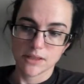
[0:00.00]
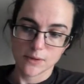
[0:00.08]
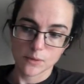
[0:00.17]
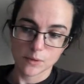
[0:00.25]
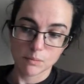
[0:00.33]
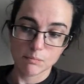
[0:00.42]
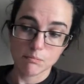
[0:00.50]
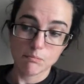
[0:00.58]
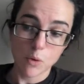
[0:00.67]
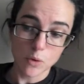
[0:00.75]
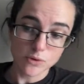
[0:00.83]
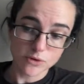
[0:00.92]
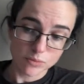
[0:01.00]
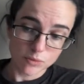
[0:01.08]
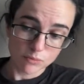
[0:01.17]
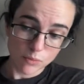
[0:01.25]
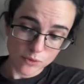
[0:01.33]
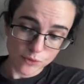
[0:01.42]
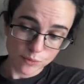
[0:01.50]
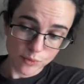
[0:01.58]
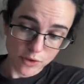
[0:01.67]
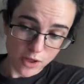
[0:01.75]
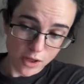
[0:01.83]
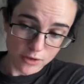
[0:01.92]
were
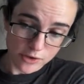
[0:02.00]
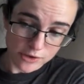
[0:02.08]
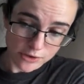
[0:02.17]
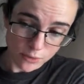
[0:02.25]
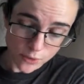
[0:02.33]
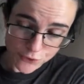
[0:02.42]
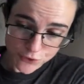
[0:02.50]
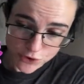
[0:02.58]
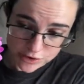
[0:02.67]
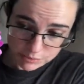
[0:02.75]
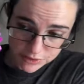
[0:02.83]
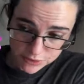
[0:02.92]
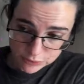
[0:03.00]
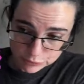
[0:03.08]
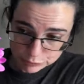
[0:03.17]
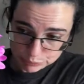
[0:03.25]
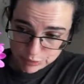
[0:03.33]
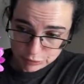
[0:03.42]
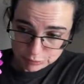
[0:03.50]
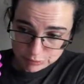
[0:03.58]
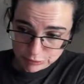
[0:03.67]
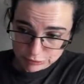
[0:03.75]
multiple colors. Oranges, blues, purples,